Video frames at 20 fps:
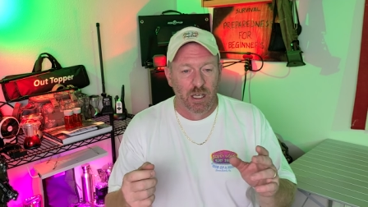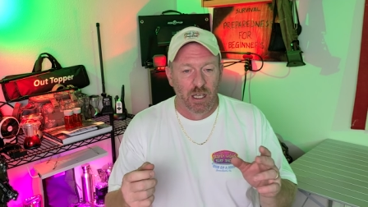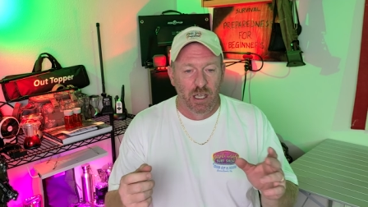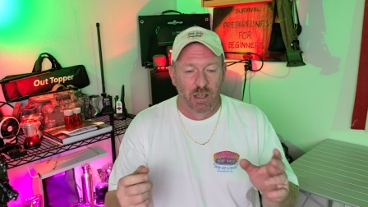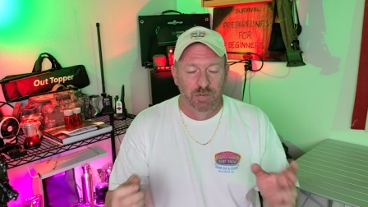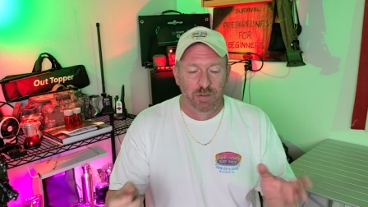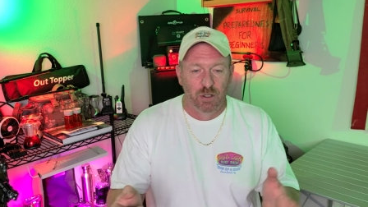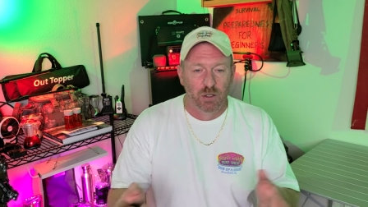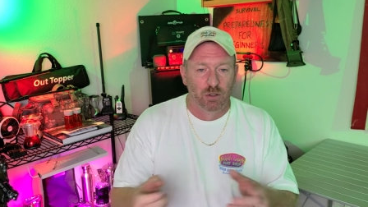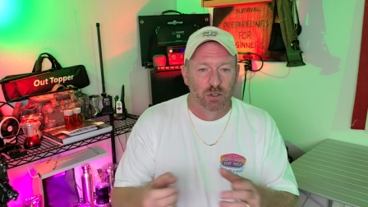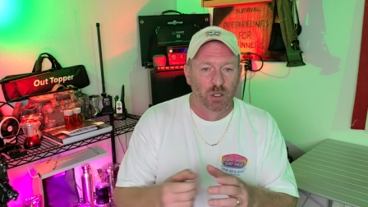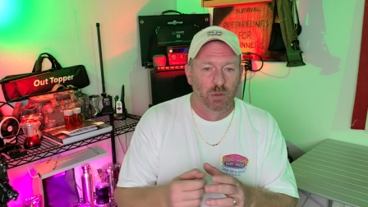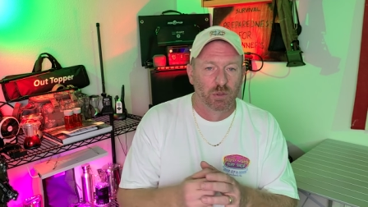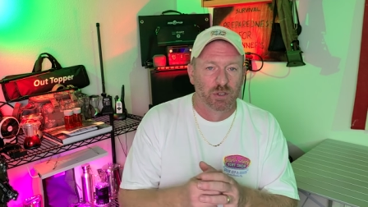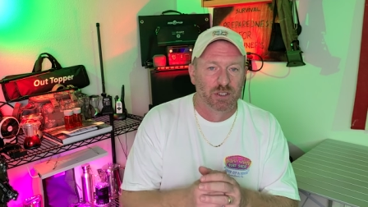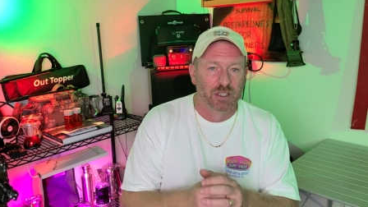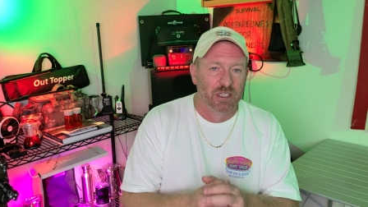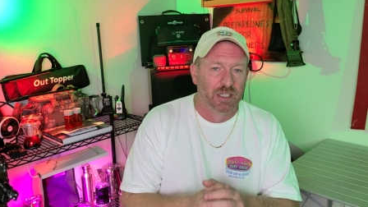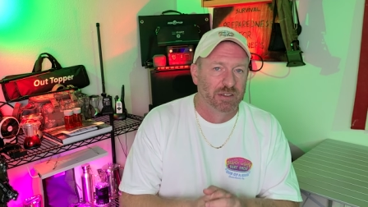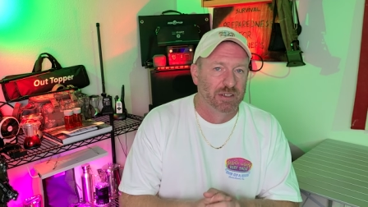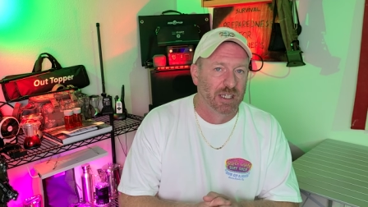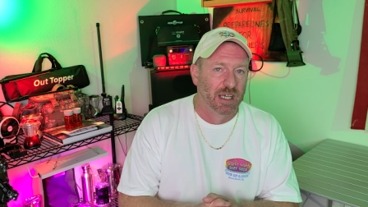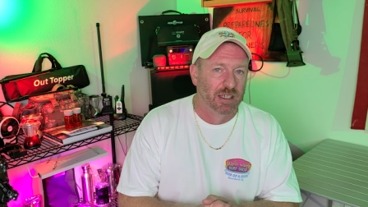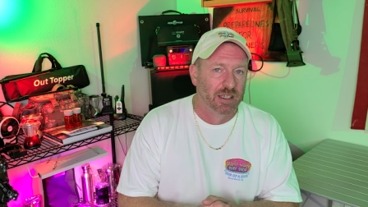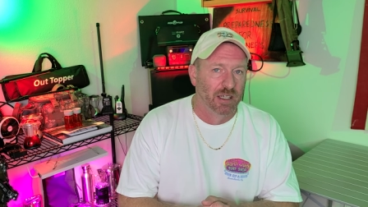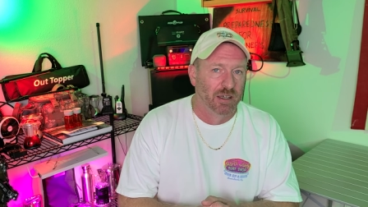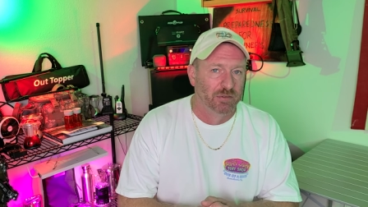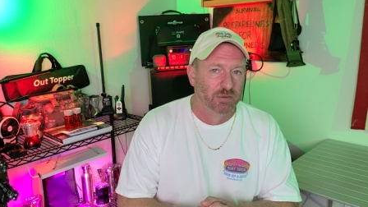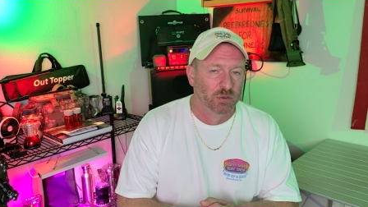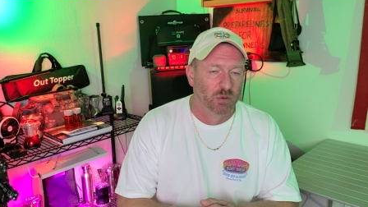if you don't know what to get that
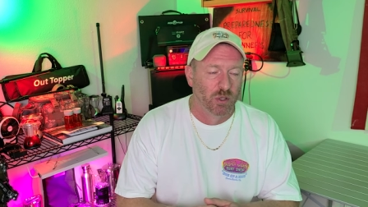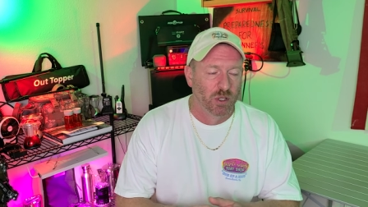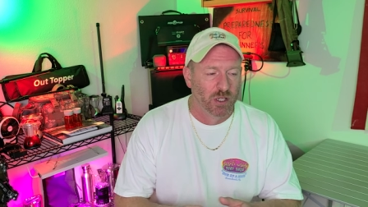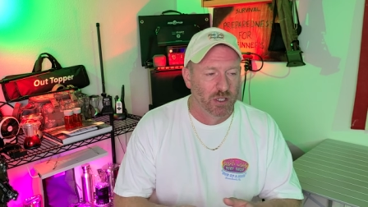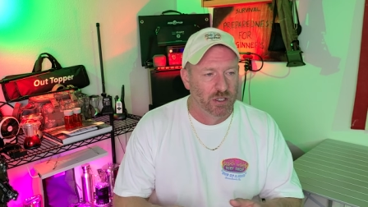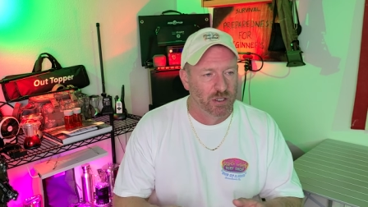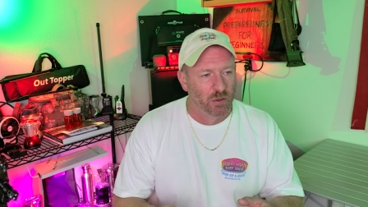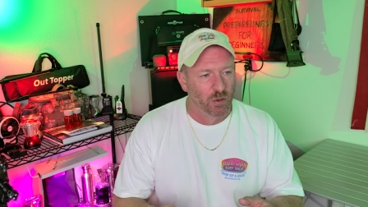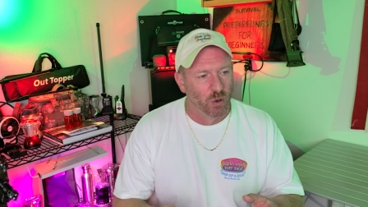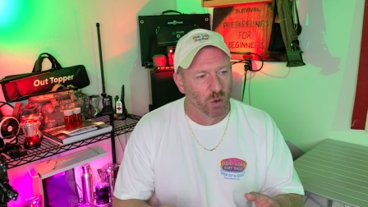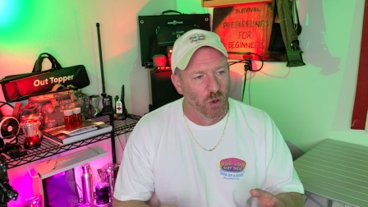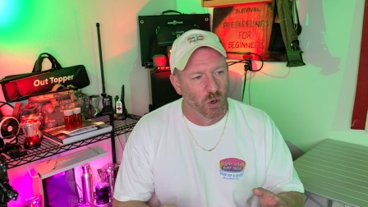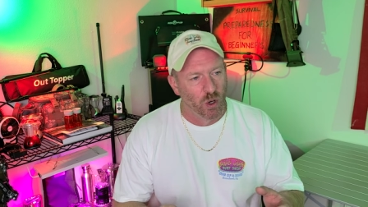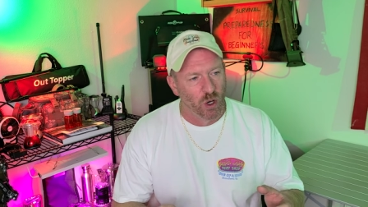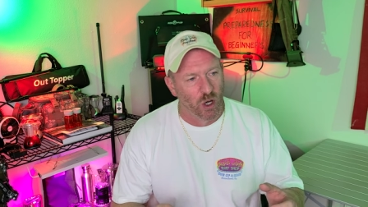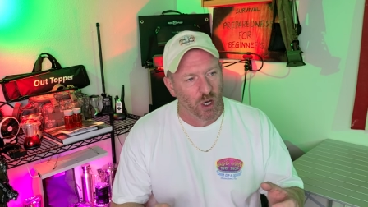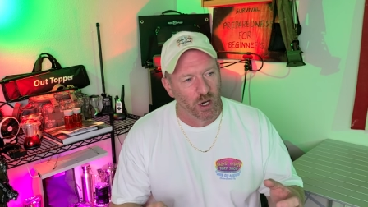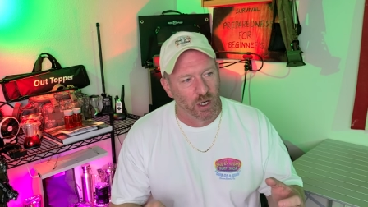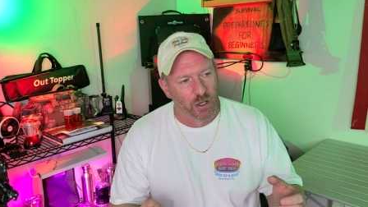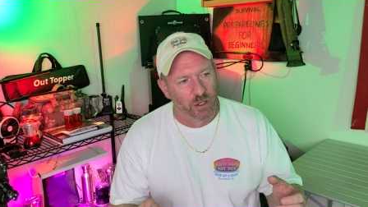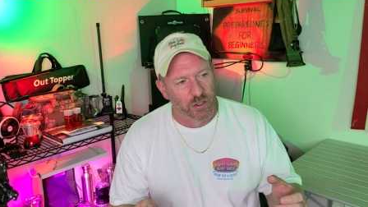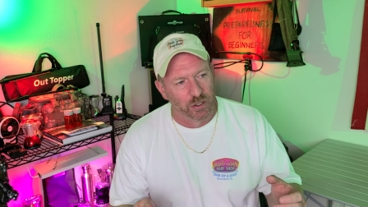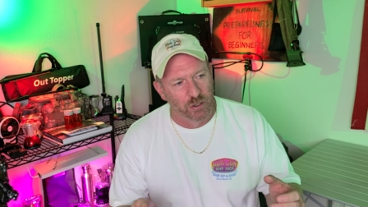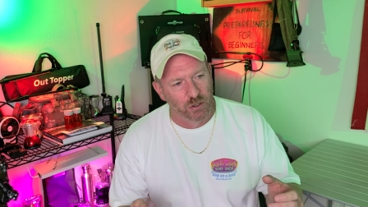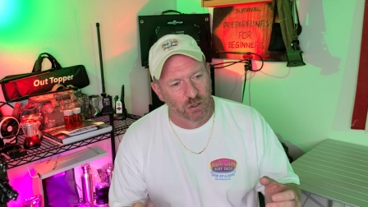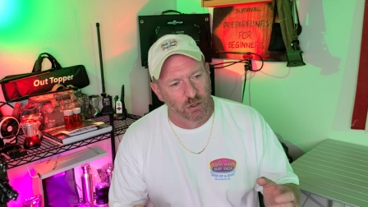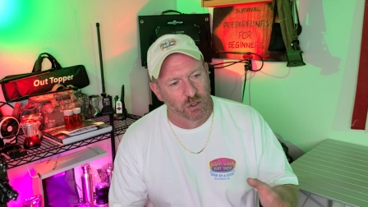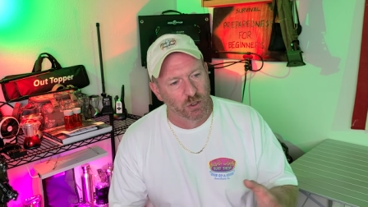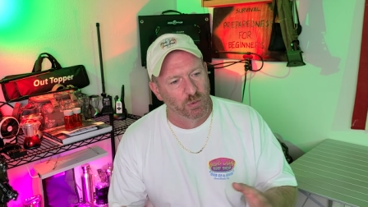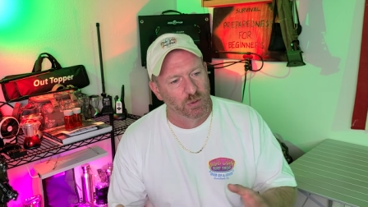loved one, or you
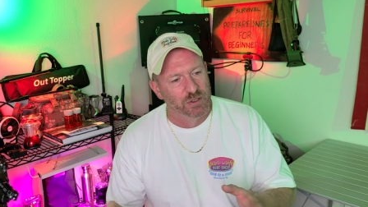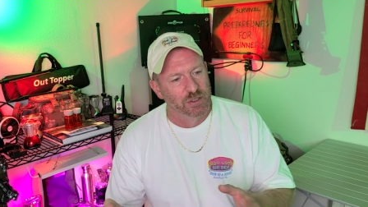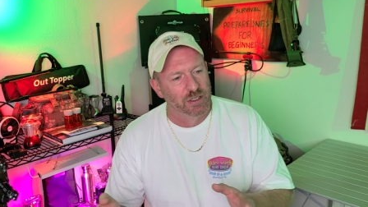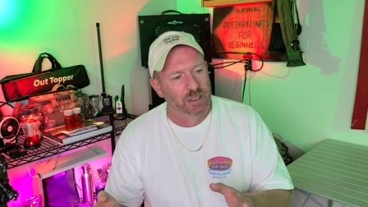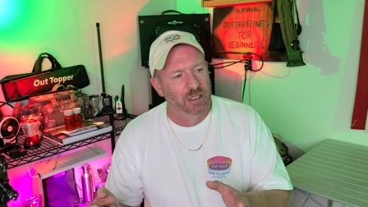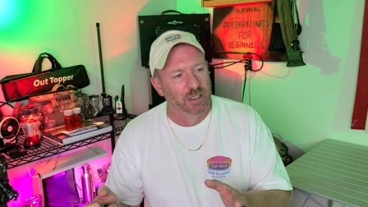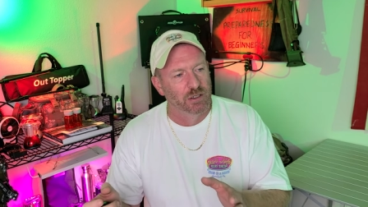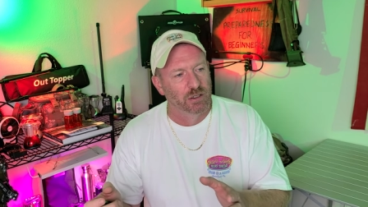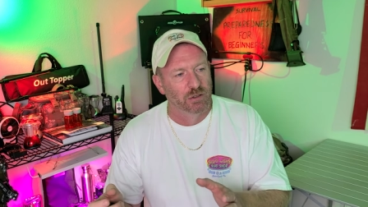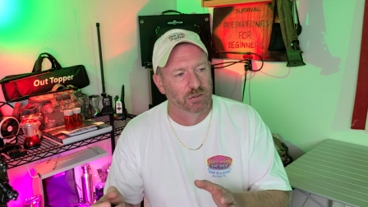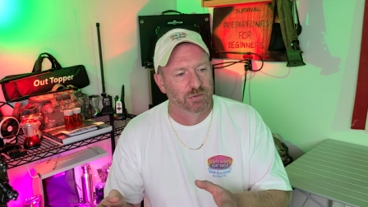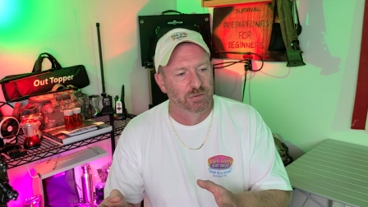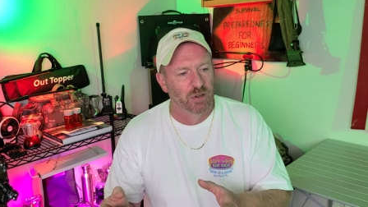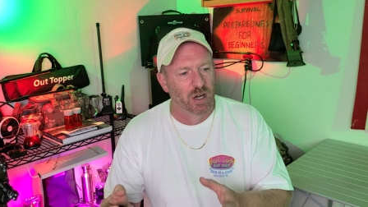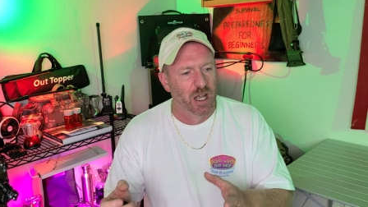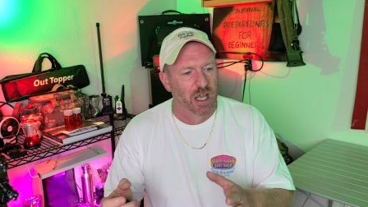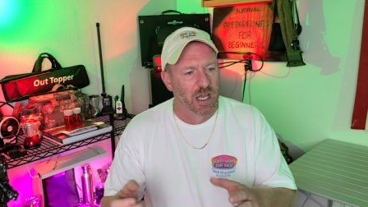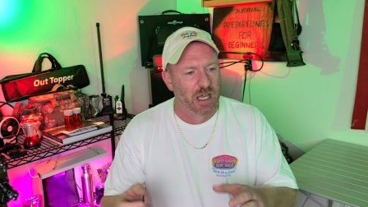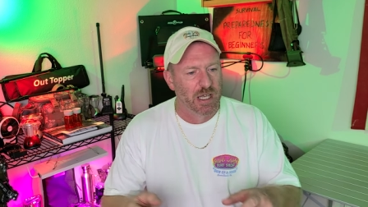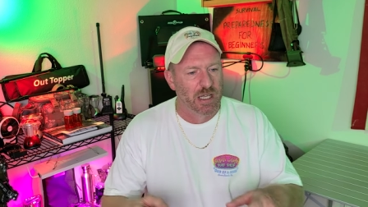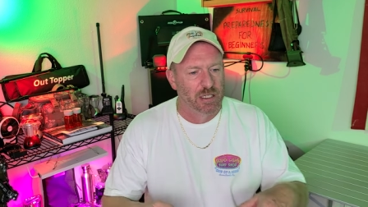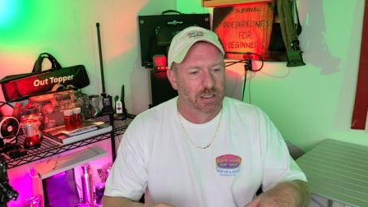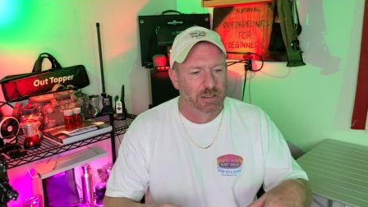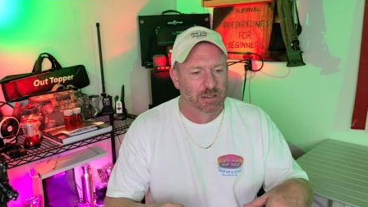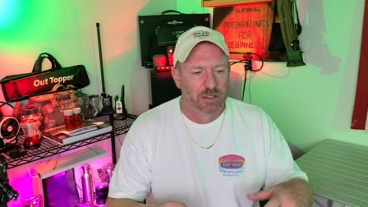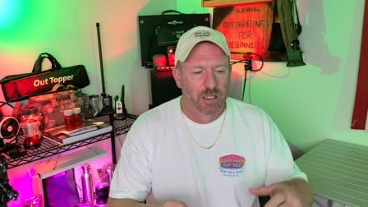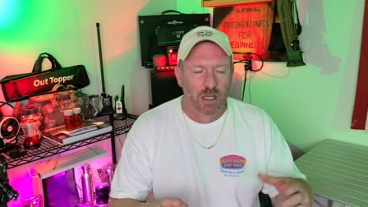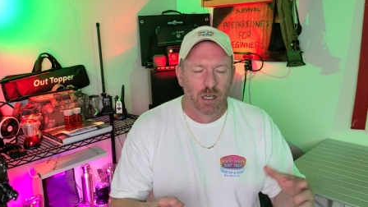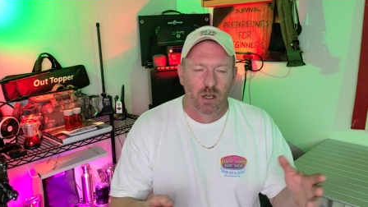don't know what to get your friend,